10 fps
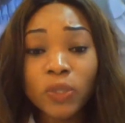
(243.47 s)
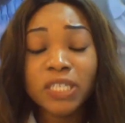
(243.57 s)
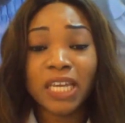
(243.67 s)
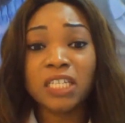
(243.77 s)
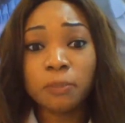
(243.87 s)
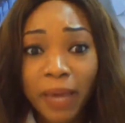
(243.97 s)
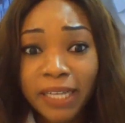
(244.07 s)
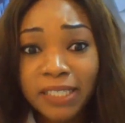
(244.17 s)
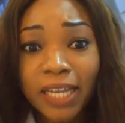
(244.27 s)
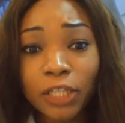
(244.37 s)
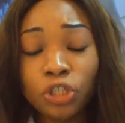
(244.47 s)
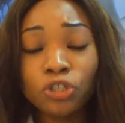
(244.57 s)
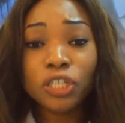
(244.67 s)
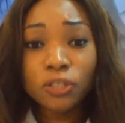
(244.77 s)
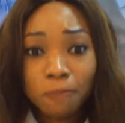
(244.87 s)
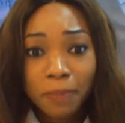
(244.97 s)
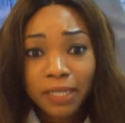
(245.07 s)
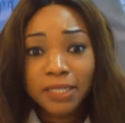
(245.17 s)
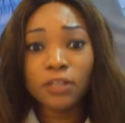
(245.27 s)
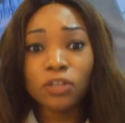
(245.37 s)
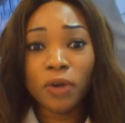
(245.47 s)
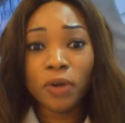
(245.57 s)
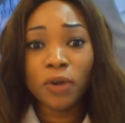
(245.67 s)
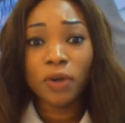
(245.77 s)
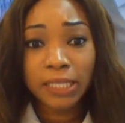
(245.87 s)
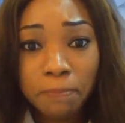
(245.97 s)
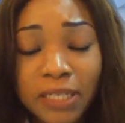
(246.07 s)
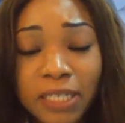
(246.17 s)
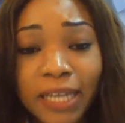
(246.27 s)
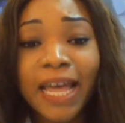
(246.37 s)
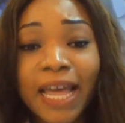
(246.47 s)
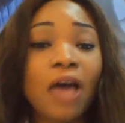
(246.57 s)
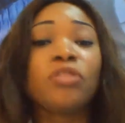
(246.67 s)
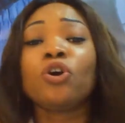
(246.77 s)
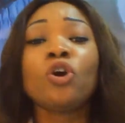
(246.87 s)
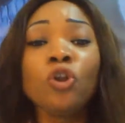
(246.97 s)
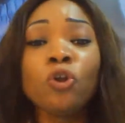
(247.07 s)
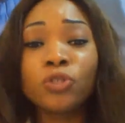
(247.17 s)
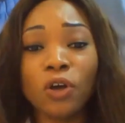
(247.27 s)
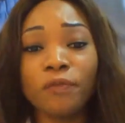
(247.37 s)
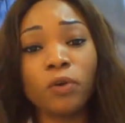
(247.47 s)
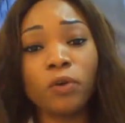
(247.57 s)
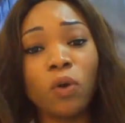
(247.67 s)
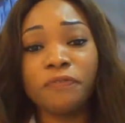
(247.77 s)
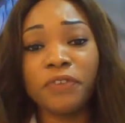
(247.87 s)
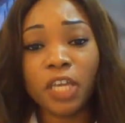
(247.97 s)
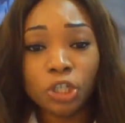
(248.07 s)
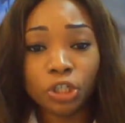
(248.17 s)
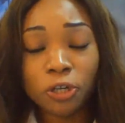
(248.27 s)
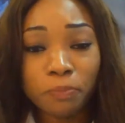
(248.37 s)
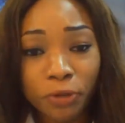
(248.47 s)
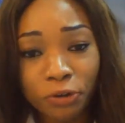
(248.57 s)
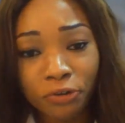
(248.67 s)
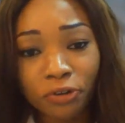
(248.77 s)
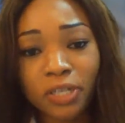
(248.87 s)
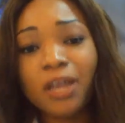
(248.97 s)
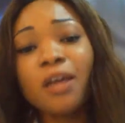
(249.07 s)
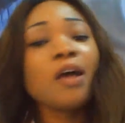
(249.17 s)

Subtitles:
So it's expected that you need to maintain your 18% at the close of the qualification period.